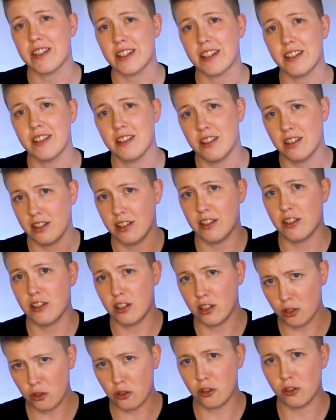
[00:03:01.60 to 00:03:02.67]
is a
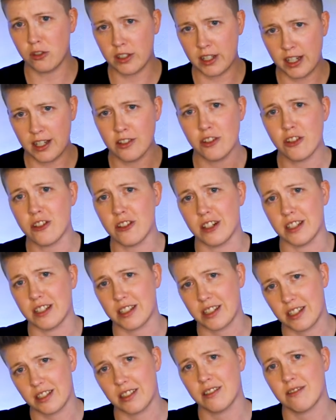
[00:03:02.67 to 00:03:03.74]
social
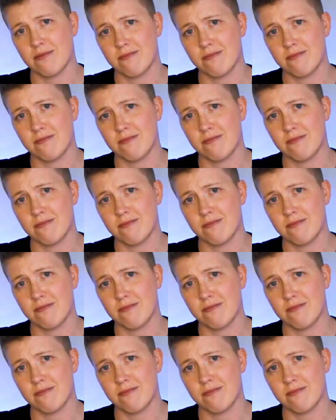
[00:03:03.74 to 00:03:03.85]
construct.